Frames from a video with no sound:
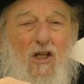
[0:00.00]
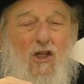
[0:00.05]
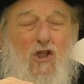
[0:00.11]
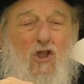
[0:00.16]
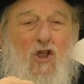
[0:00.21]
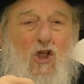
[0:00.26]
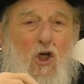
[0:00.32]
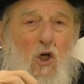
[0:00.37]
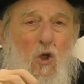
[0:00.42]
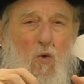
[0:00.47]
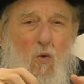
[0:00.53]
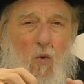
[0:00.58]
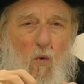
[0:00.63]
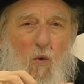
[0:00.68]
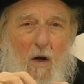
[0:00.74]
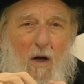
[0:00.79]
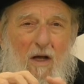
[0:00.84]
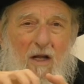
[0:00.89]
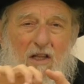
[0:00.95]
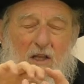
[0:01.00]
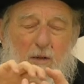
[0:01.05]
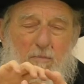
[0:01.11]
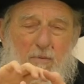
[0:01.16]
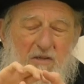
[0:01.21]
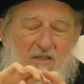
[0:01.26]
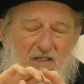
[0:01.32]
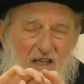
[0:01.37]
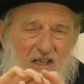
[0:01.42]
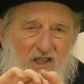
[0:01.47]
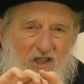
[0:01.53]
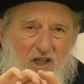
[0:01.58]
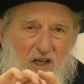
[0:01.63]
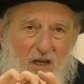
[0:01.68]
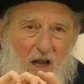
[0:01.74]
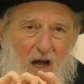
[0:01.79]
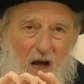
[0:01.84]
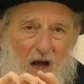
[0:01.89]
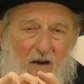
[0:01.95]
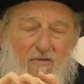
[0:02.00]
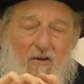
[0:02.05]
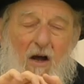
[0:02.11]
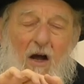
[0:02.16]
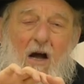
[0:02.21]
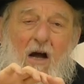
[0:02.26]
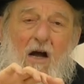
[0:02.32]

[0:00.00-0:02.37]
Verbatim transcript: to the position of